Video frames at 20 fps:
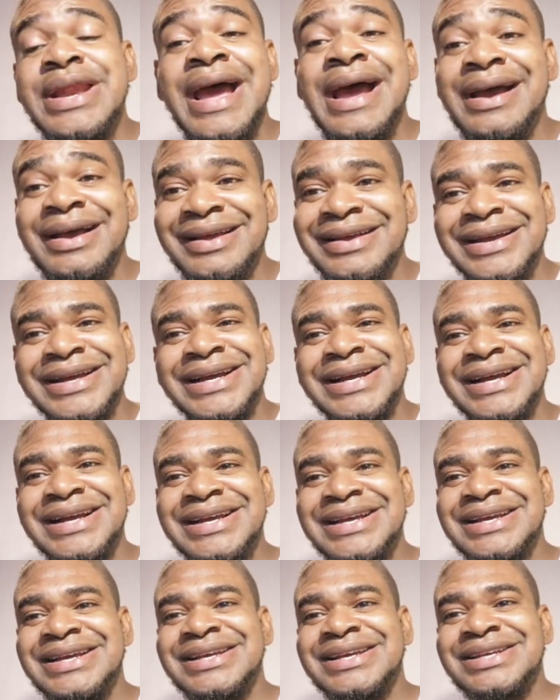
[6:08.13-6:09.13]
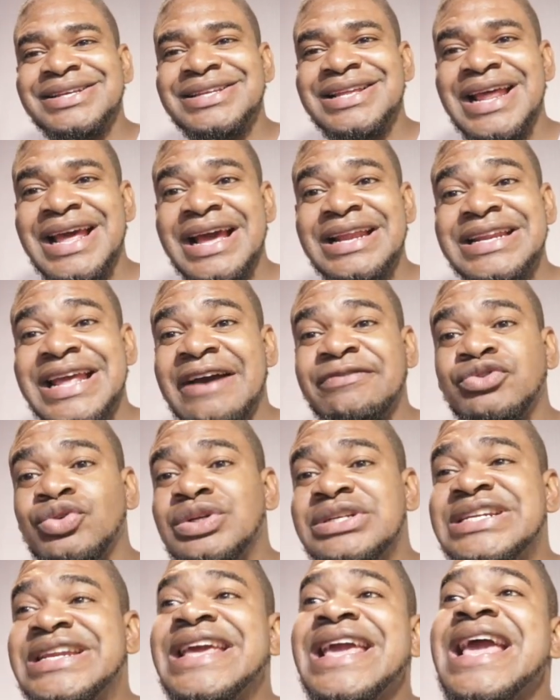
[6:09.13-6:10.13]
they have
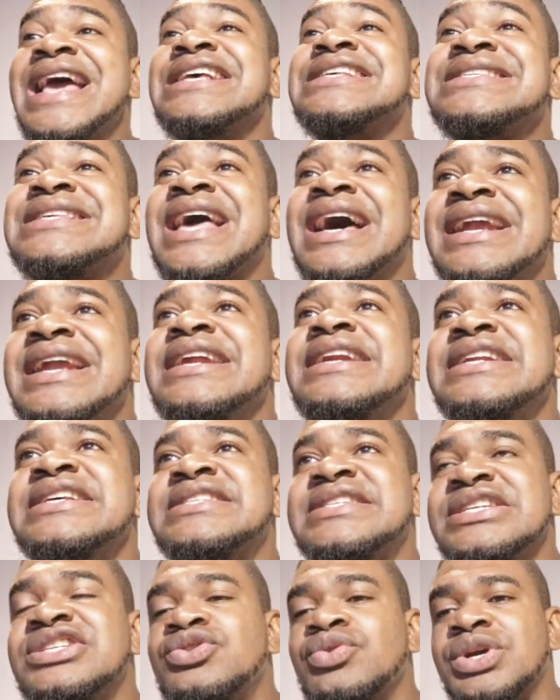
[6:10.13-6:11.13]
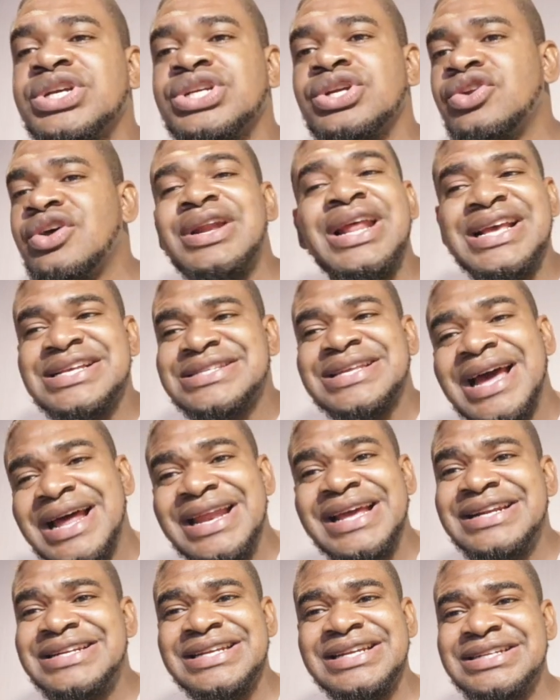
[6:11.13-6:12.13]
to de-escalate the situation, not
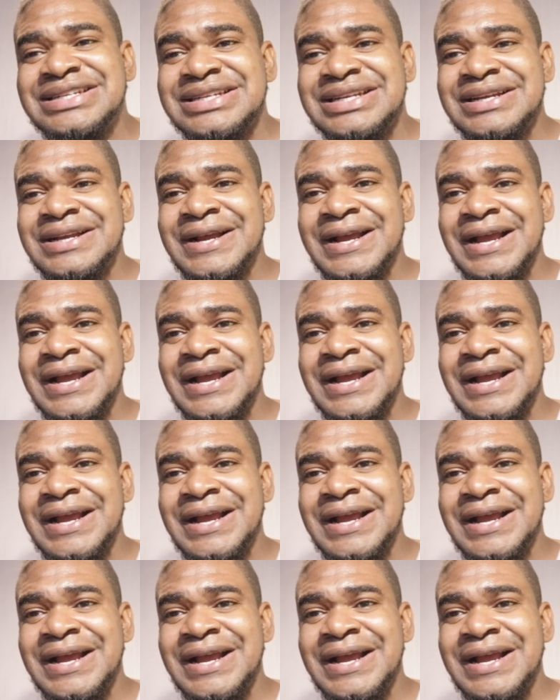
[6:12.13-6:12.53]
escalate it.